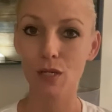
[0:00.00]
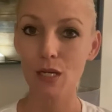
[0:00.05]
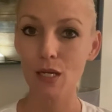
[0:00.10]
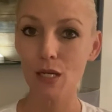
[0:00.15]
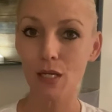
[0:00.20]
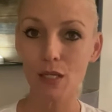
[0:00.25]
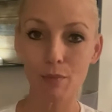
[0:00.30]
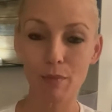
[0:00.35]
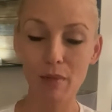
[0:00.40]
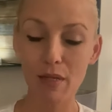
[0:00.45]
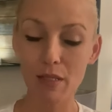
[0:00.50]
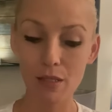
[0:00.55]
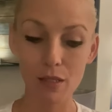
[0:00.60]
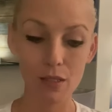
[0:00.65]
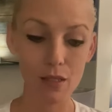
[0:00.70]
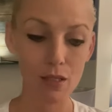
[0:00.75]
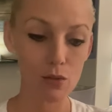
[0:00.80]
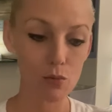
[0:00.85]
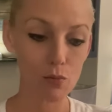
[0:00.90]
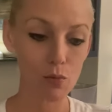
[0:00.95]
Basically,
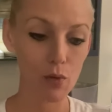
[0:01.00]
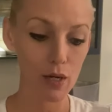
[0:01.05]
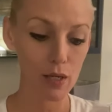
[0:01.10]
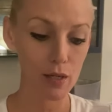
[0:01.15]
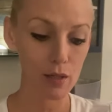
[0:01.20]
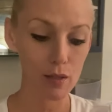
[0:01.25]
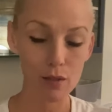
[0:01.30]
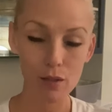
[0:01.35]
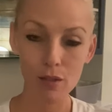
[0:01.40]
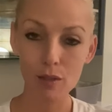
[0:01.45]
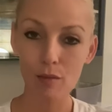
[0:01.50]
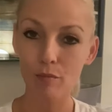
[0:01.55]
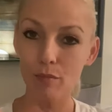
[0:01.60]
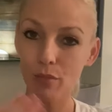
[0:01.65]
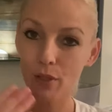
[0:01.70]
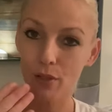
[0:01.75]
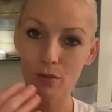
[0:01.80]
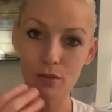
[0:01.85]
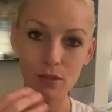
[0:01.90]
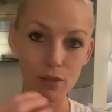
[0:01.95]
one blows
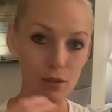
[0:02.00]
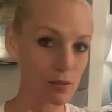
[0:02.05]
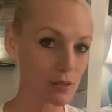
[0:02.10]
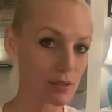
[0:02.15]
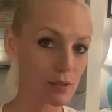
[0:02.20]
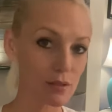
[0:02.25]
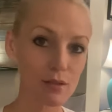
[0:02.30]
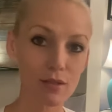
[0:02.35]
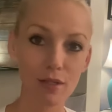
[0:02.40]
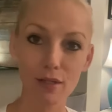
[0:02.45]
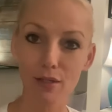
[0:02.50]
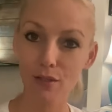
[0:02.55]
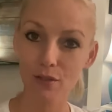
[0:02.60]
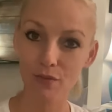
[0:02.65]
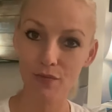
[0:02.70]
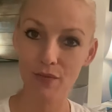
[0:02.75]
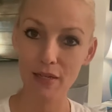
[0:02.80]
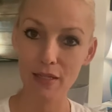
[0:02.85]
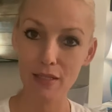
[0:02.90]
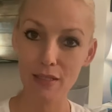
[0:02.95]
the crystals on your
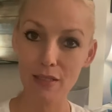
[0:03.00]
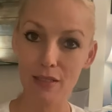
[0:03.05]
face,